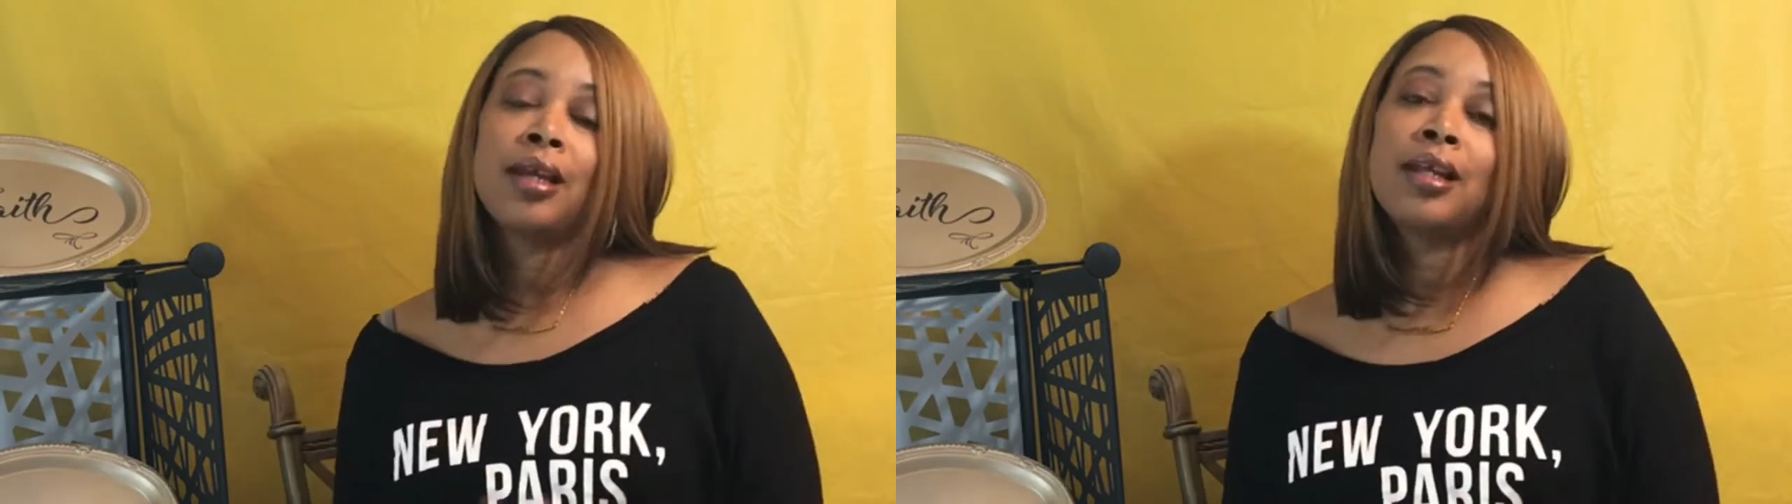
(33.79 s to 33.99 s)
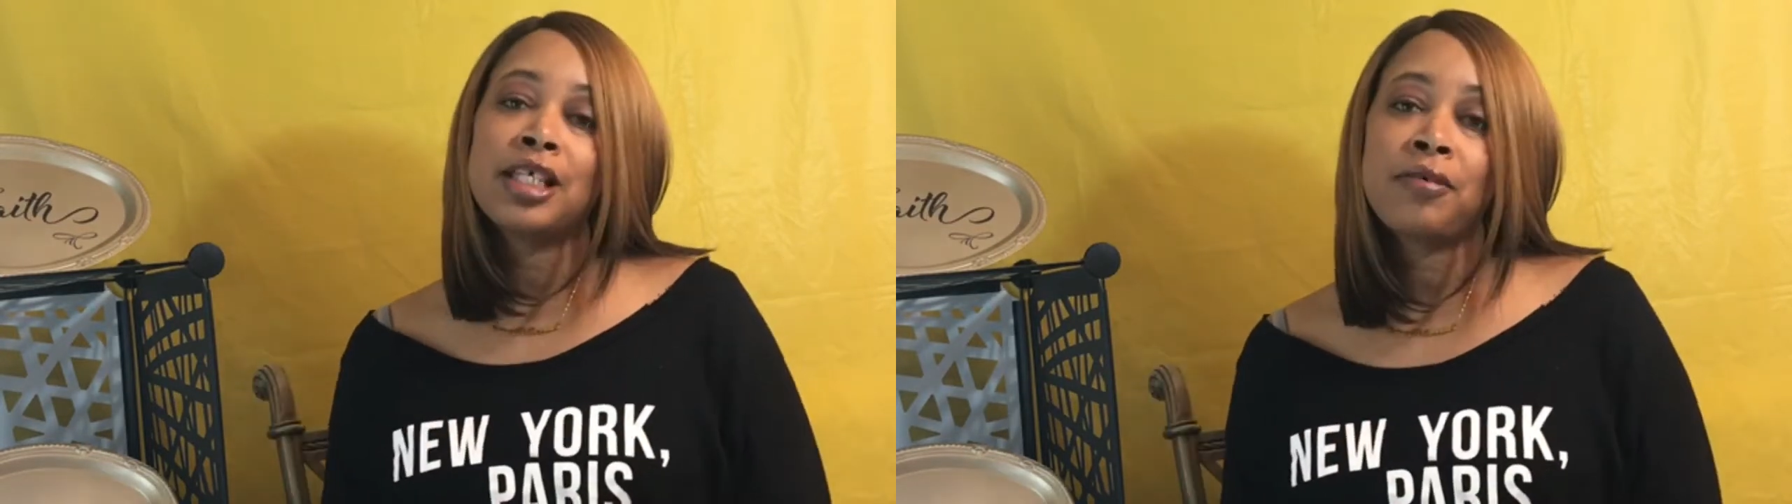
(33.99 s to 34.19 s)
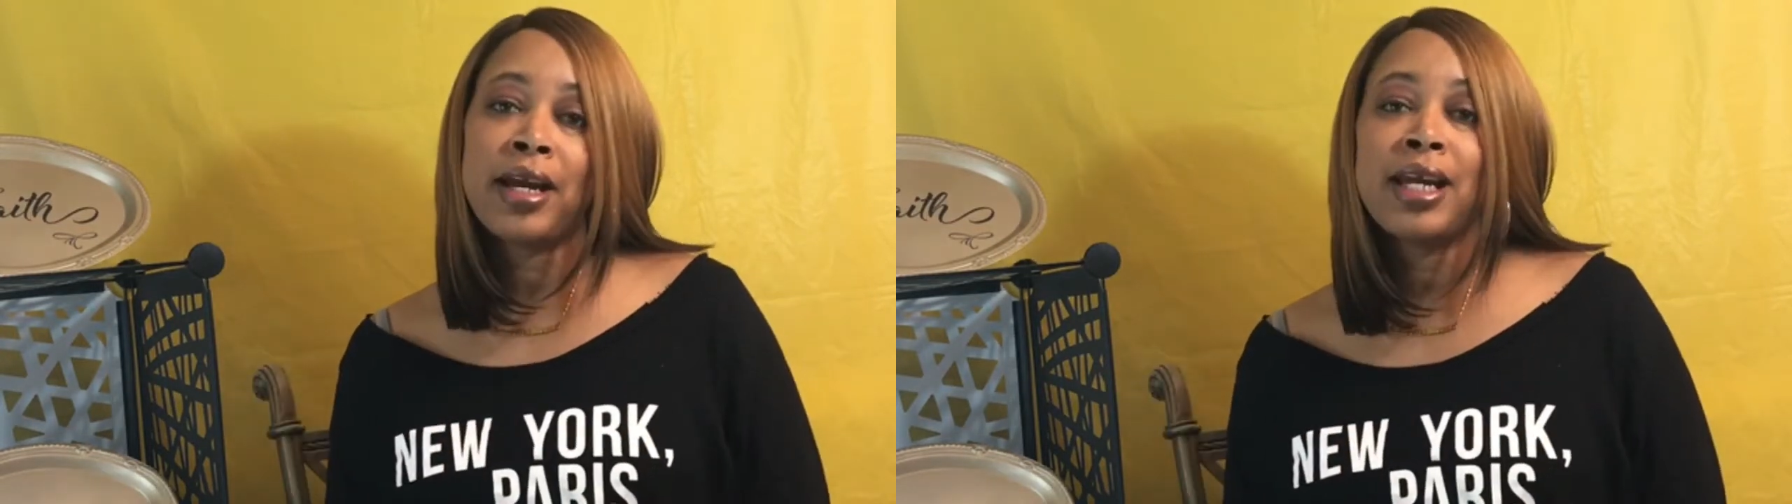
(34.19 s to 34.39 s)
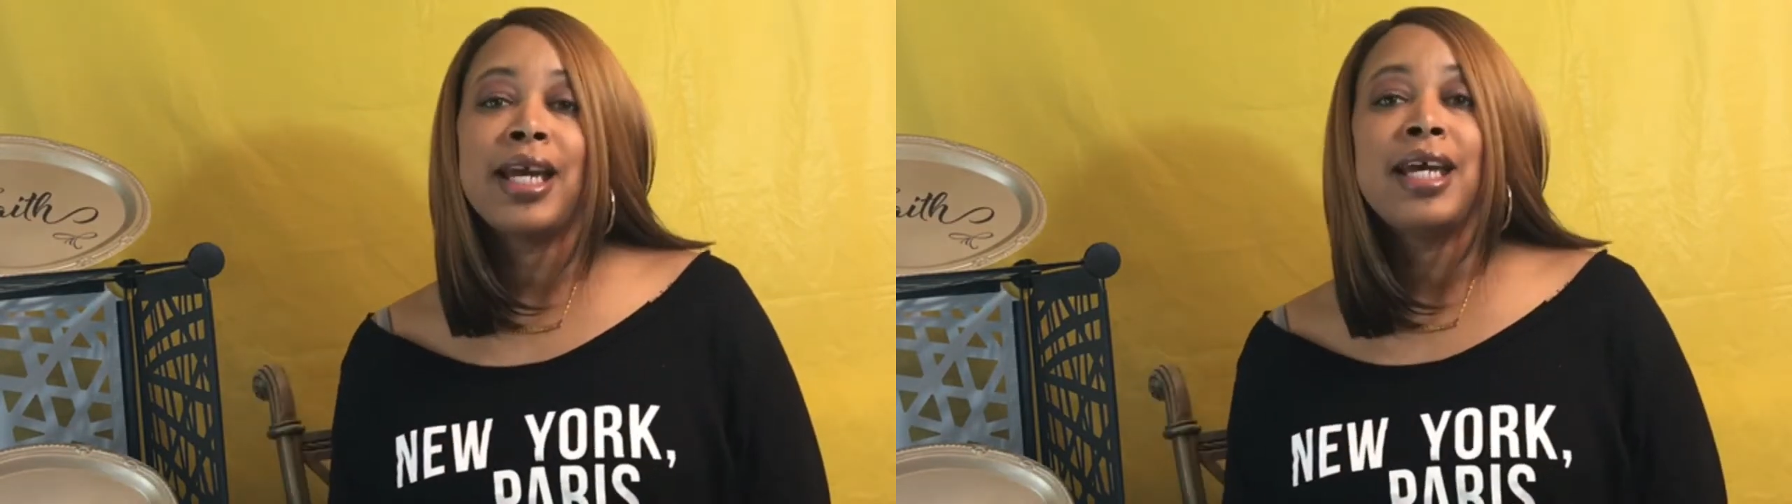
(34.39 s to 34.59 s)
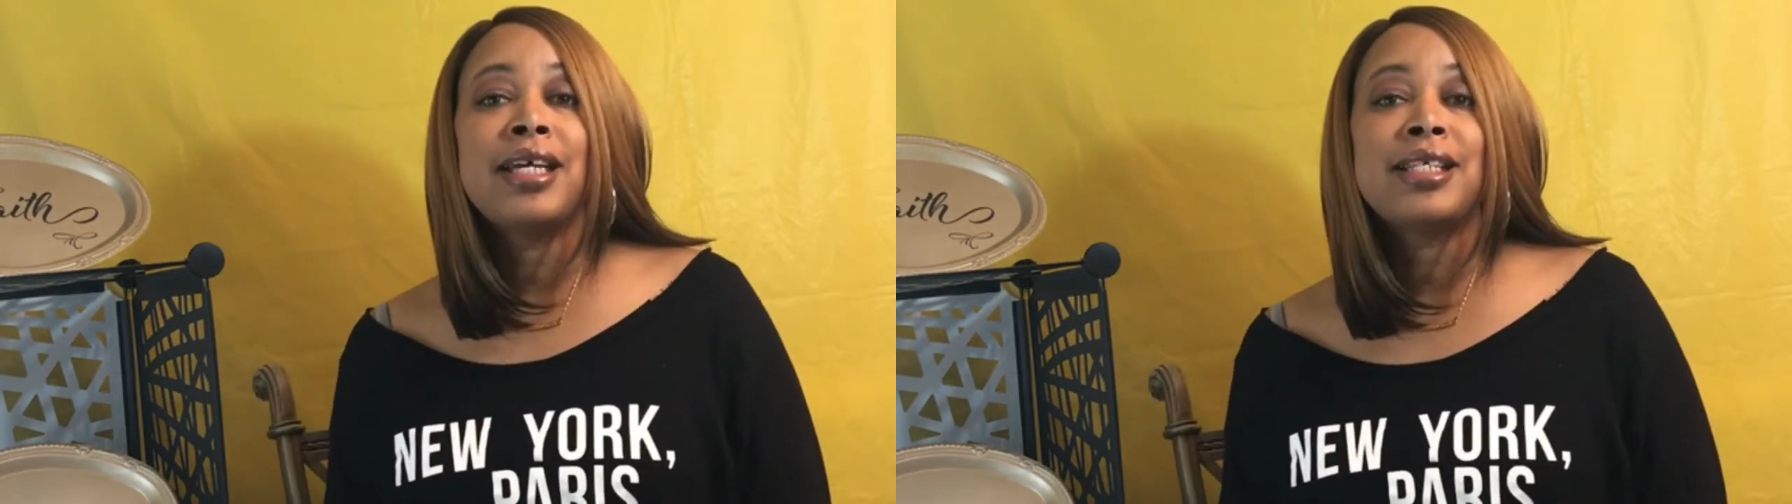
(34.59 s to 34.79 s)
That's right.
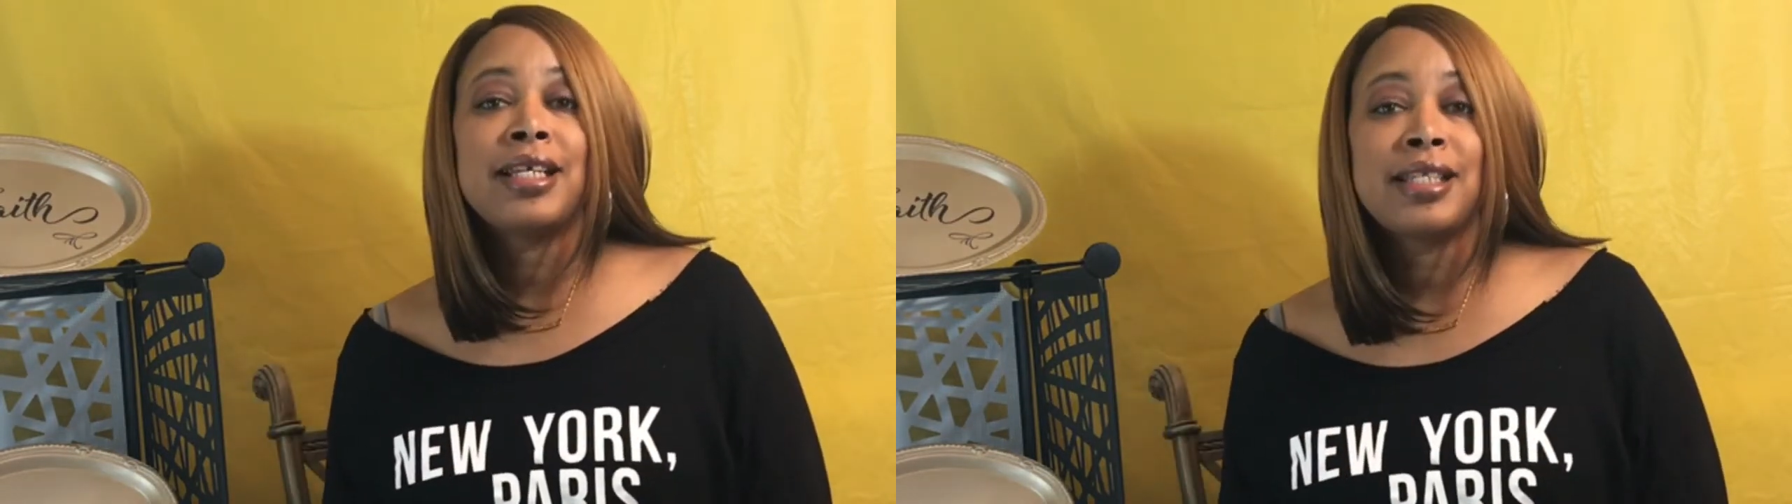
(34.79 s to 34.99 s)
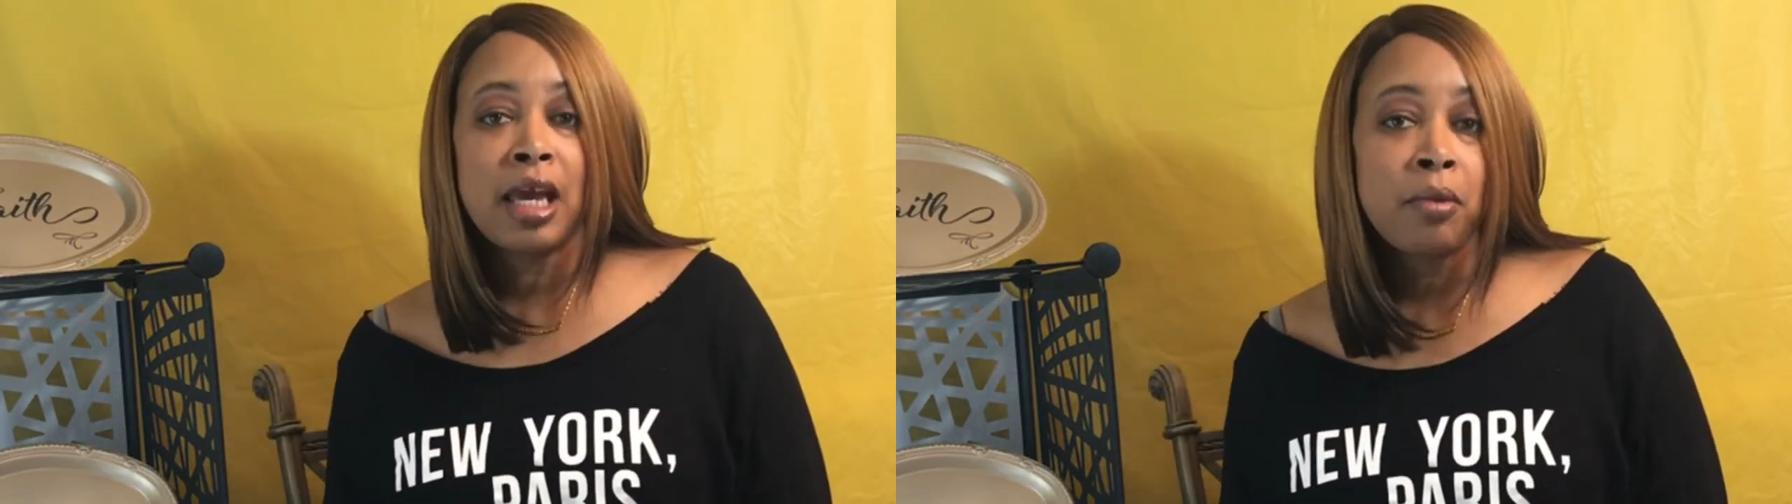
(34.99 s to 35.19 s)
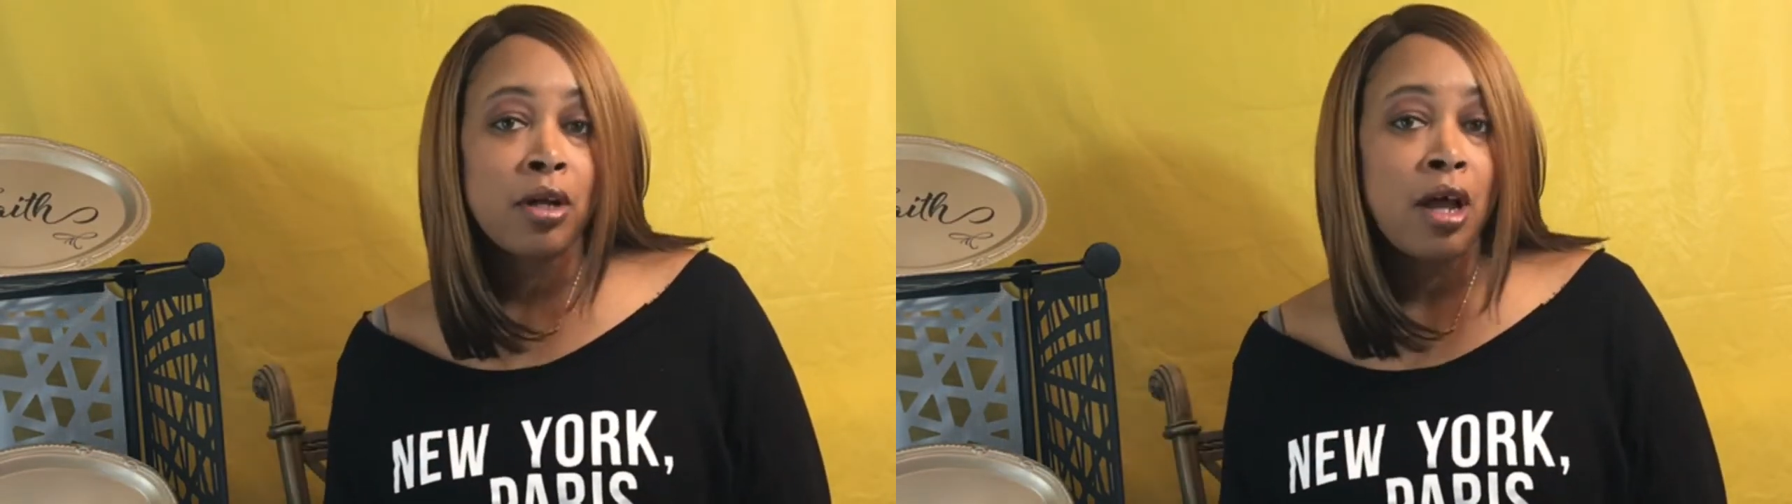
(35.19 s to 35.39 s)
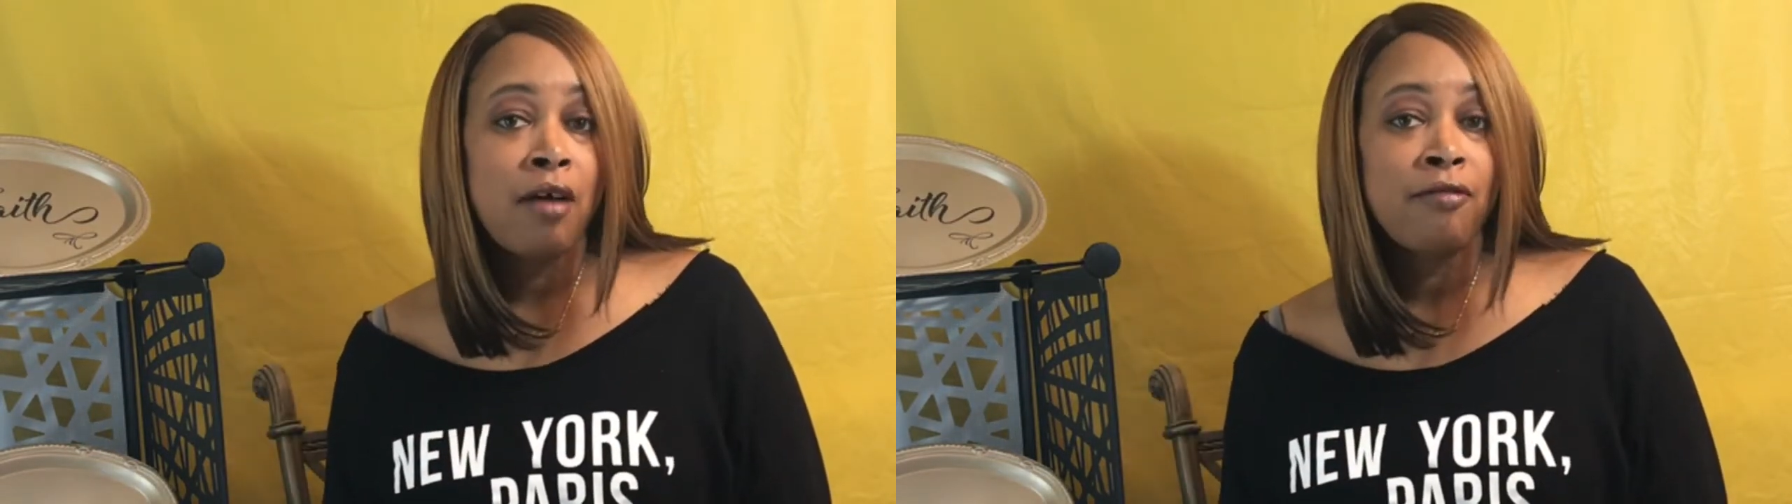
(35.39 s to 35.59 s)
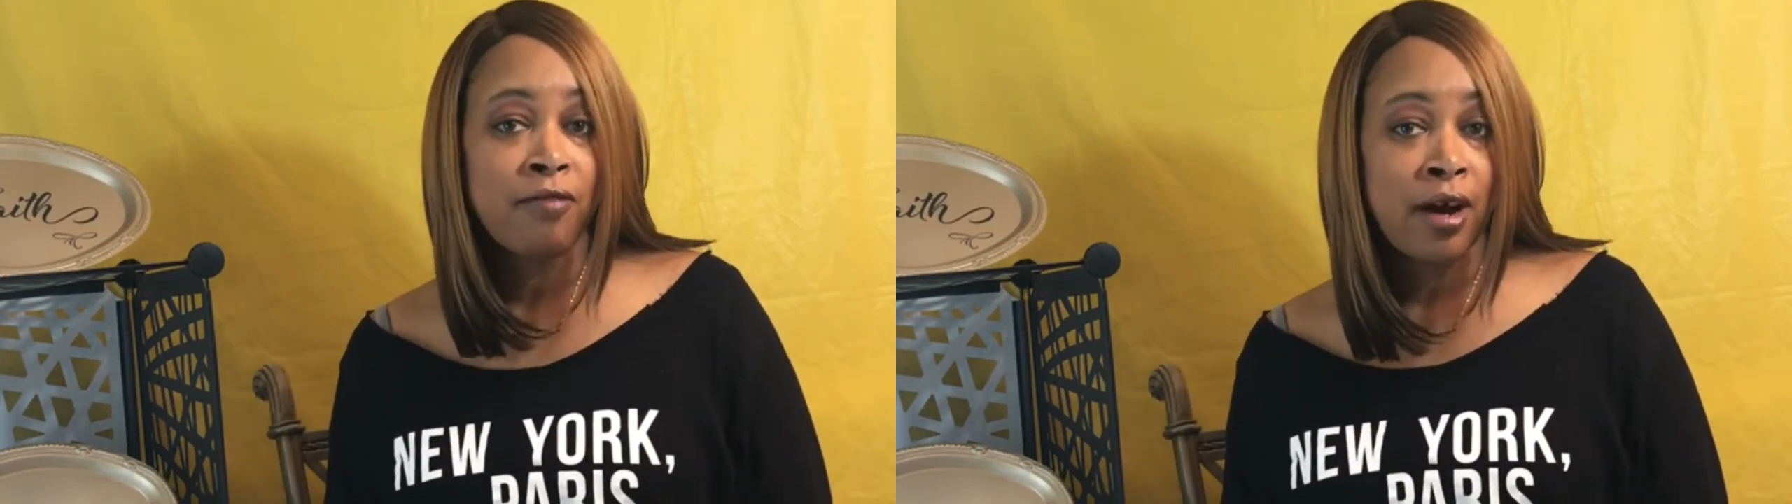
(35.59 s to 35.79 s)
It is a tablecloth